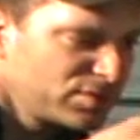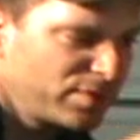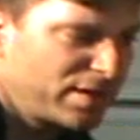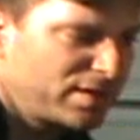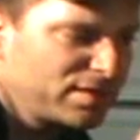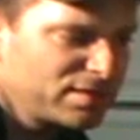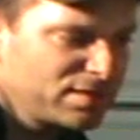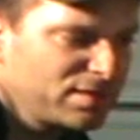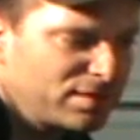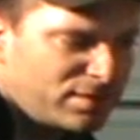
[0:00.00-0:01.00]
to where
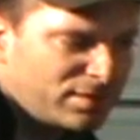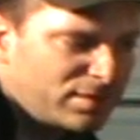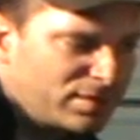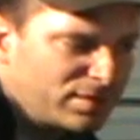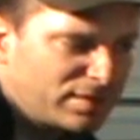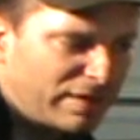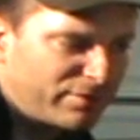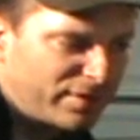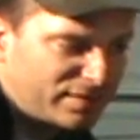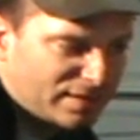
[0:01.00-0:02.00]

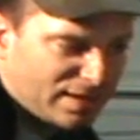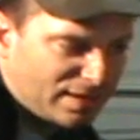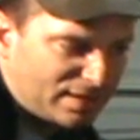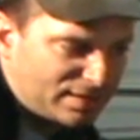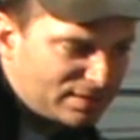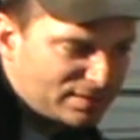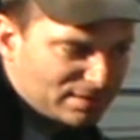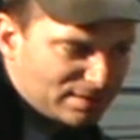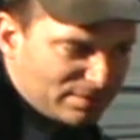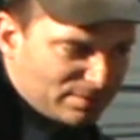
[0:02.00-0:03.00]
that that uh,
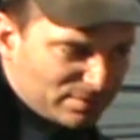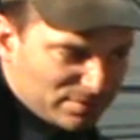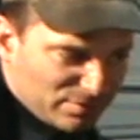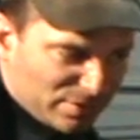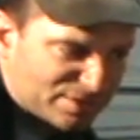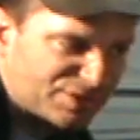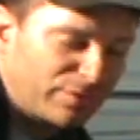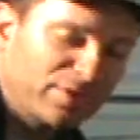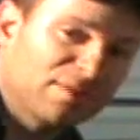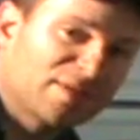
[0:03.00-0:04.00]
we're
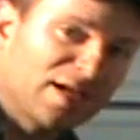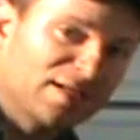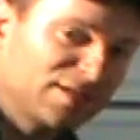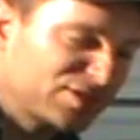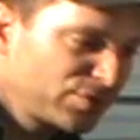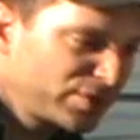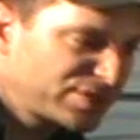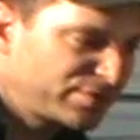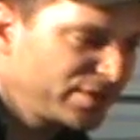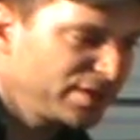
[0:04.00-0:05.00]
showing up that
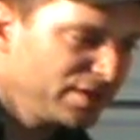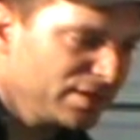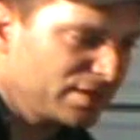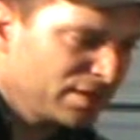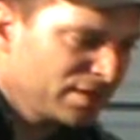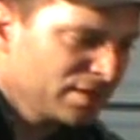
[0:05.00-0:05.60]
distortion really good